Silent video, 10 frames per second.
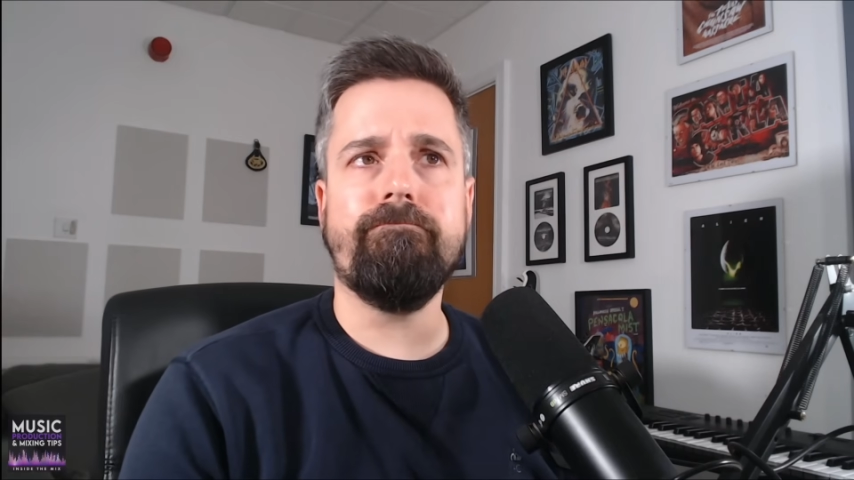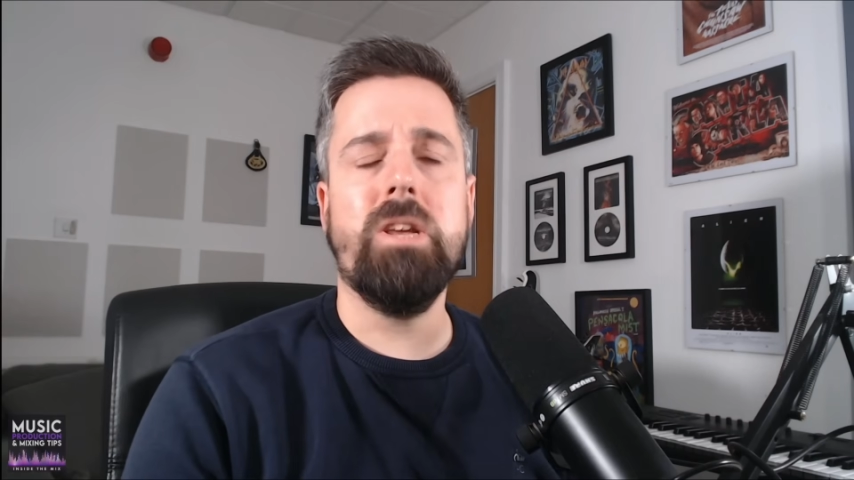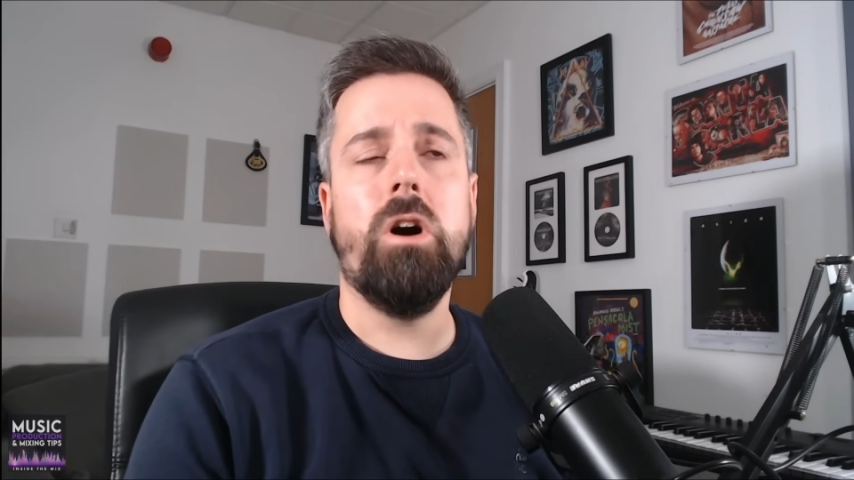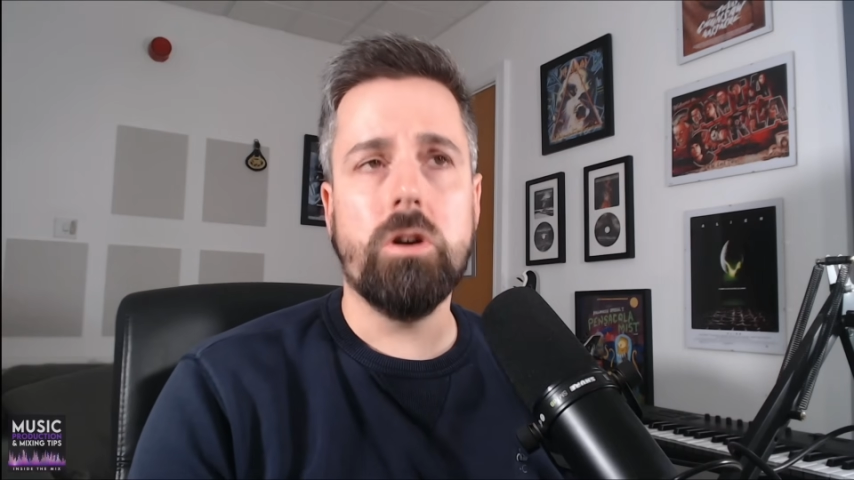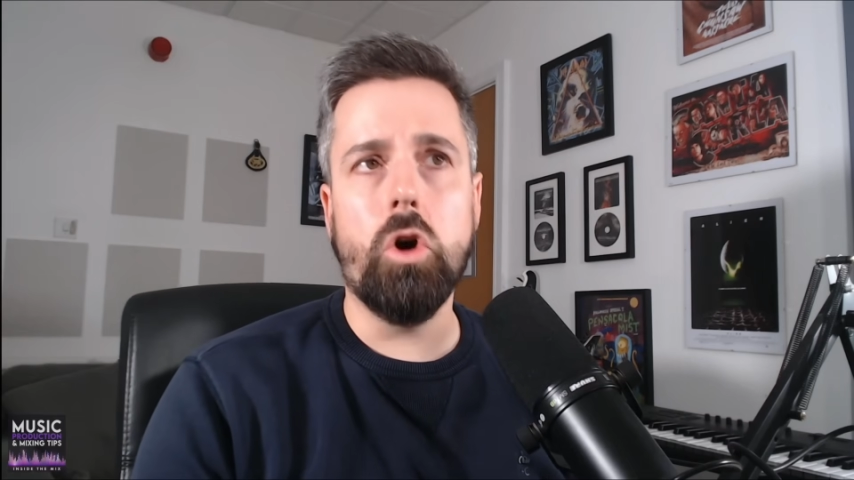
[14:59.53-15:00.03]

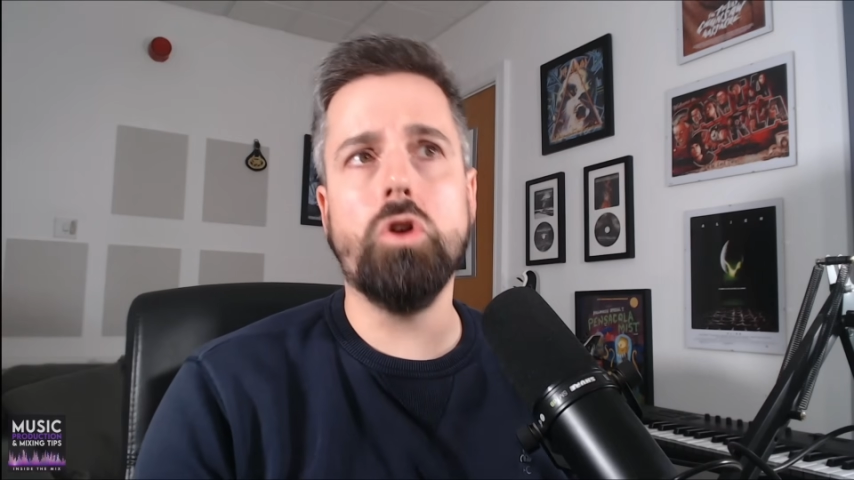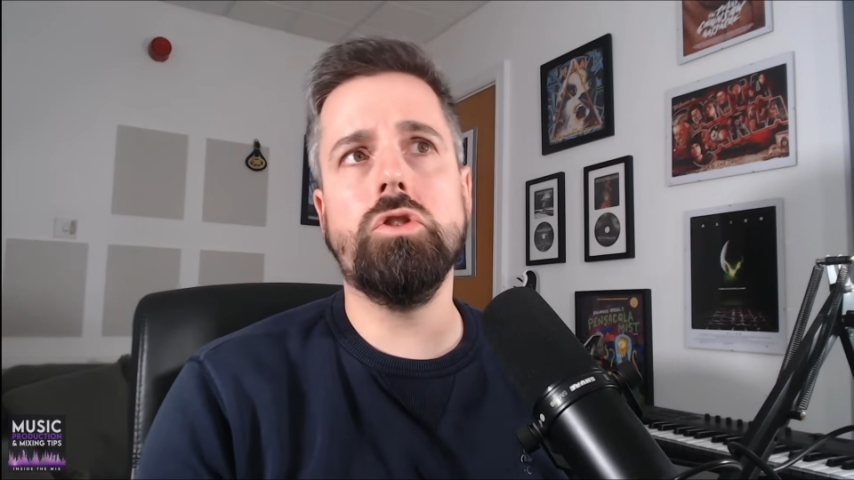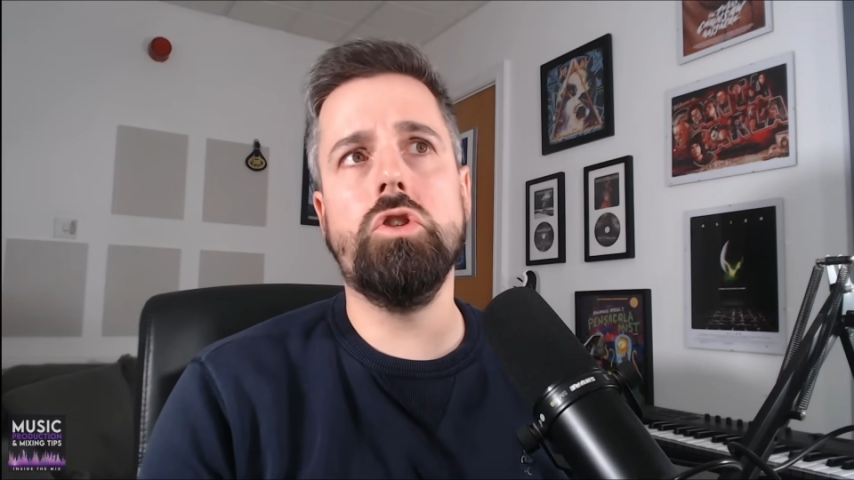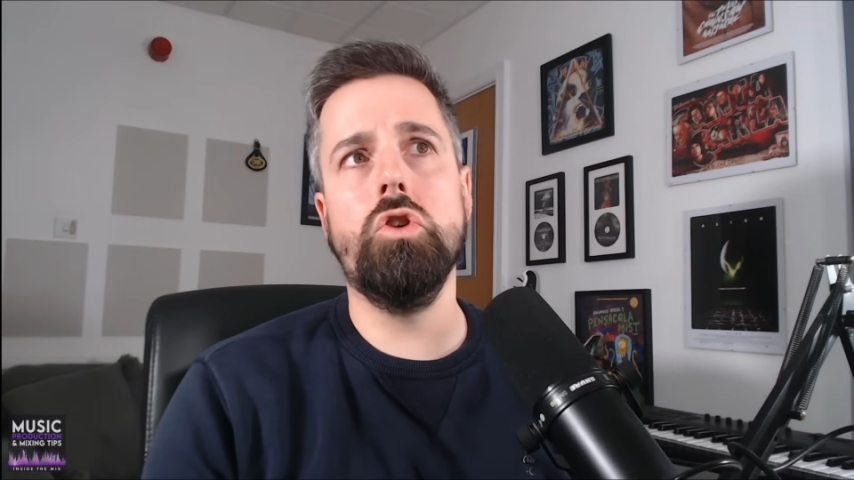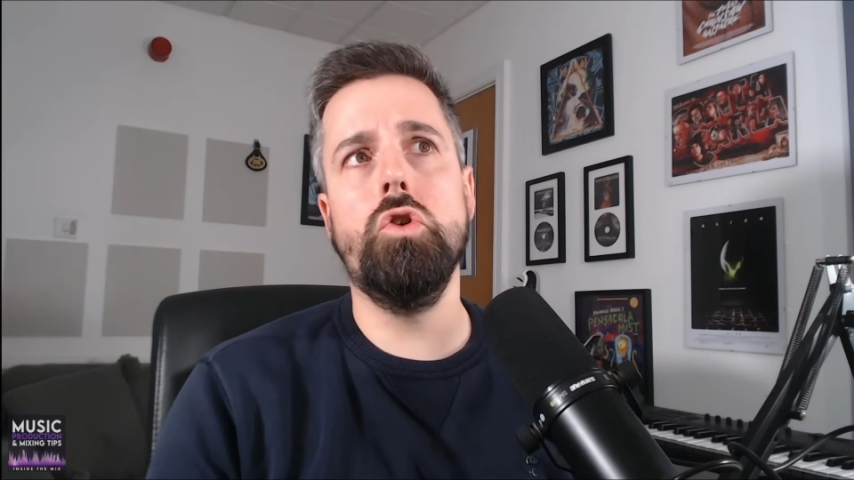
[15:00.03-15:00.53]
I got
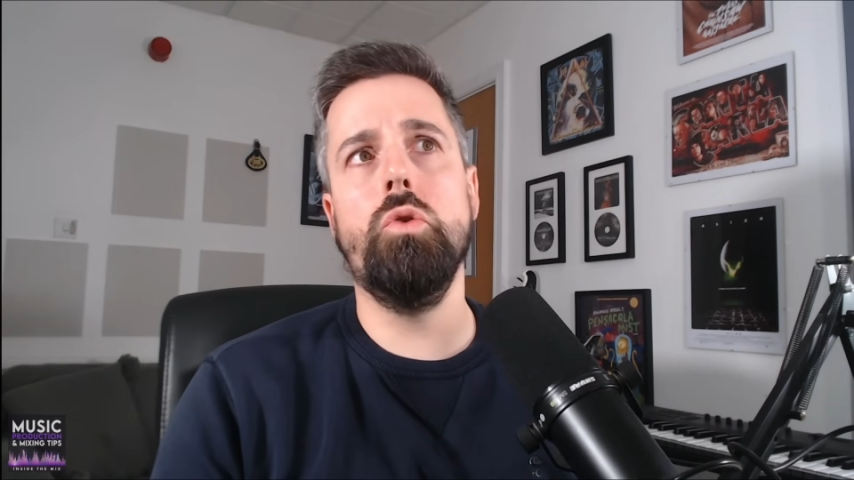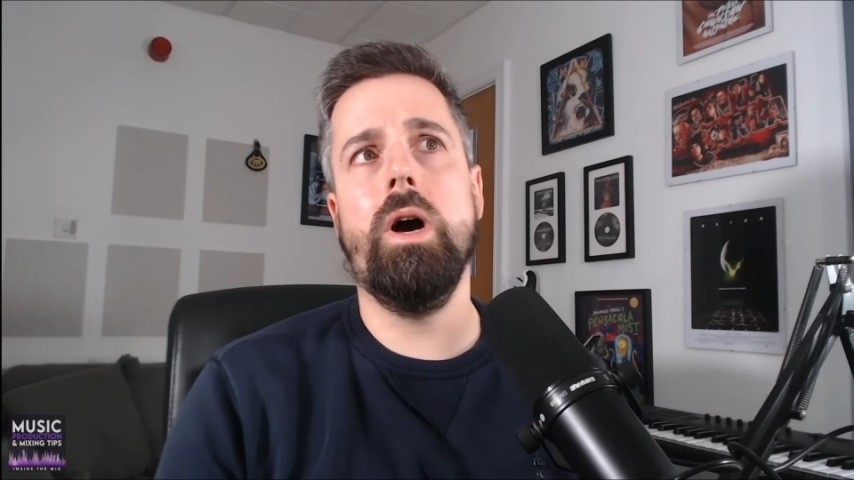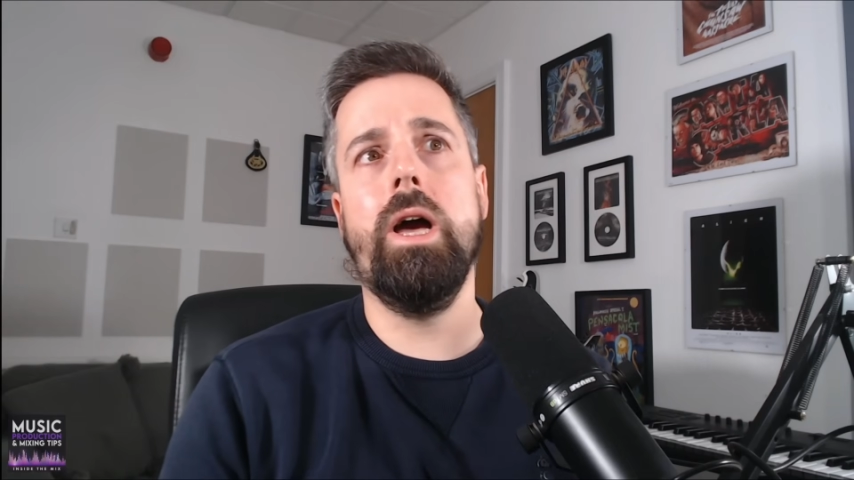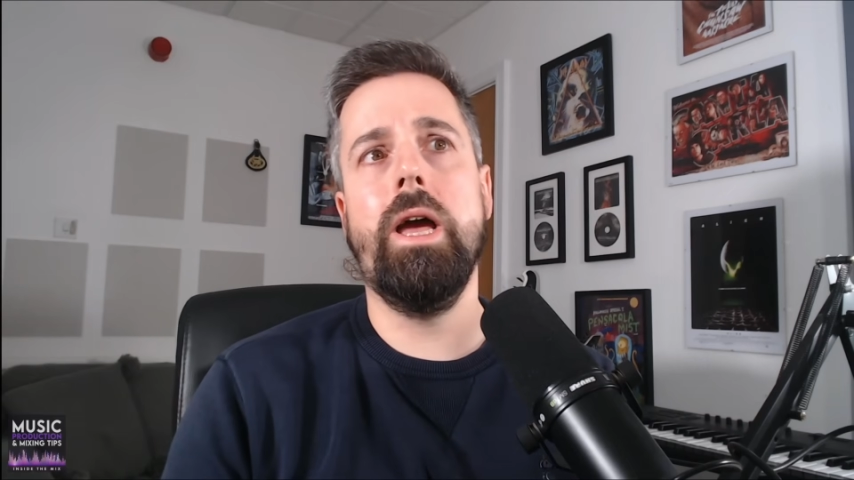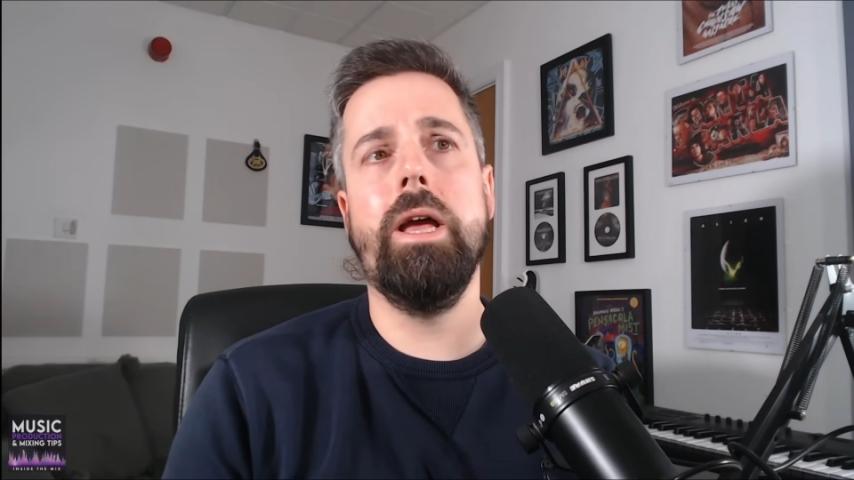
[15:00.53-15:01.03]
to
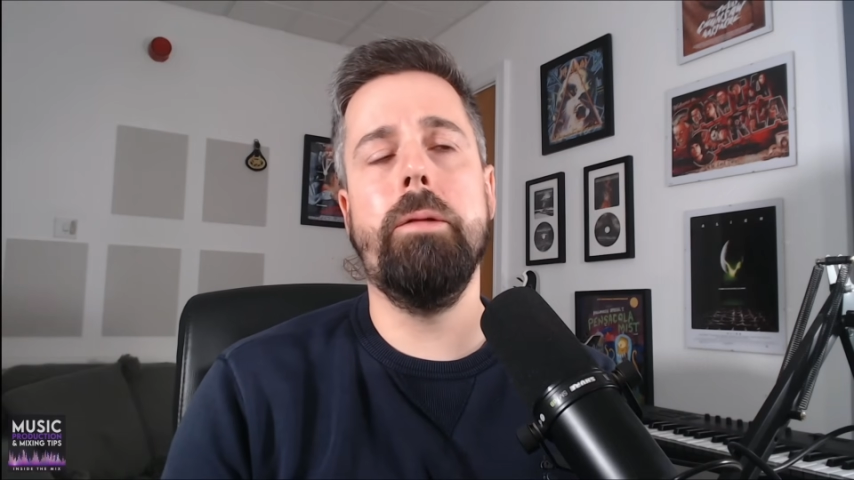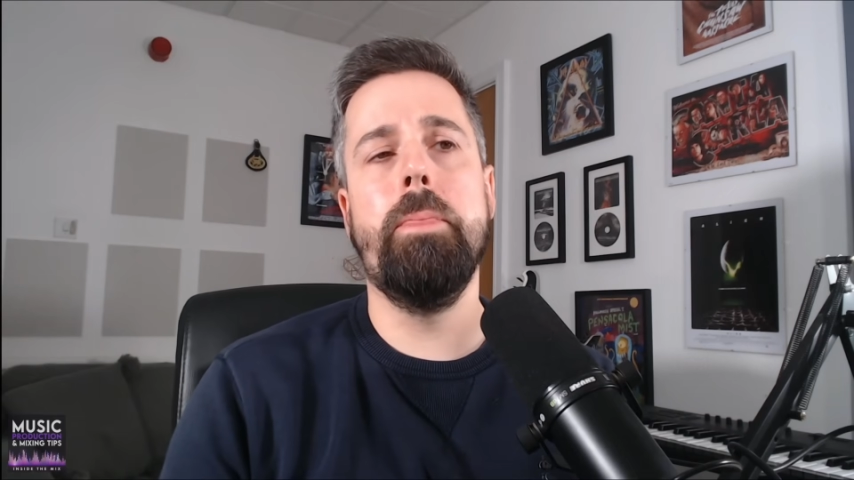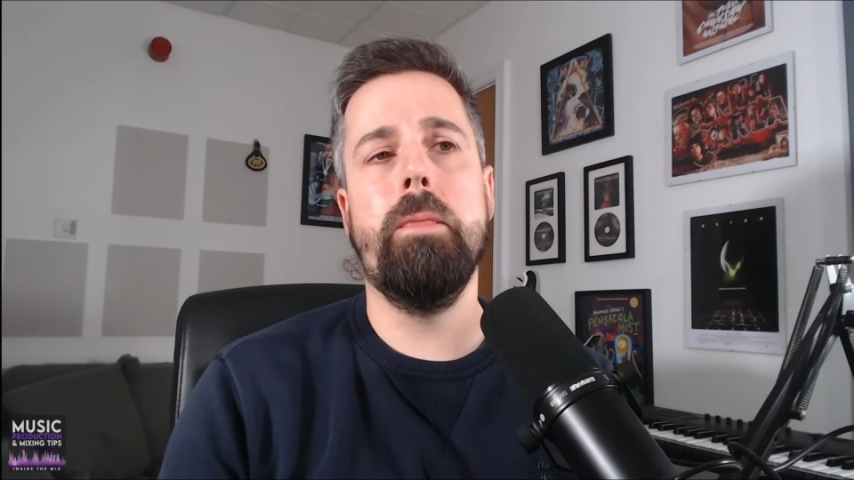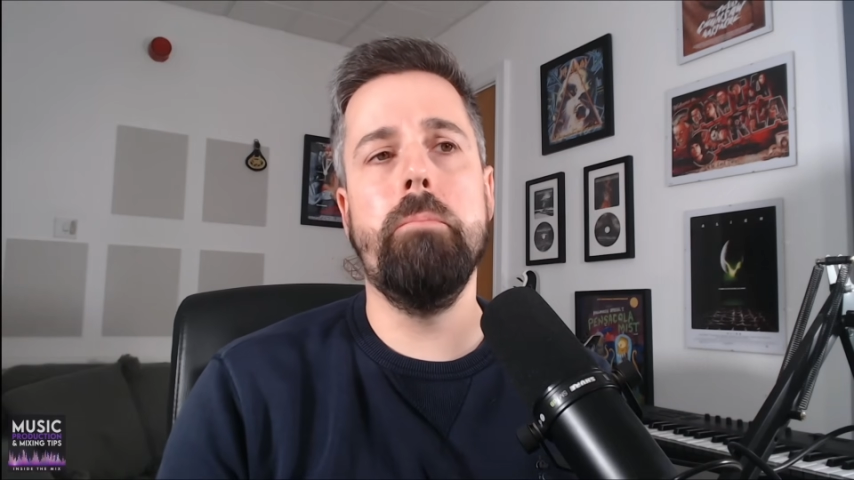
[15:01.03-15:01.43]
a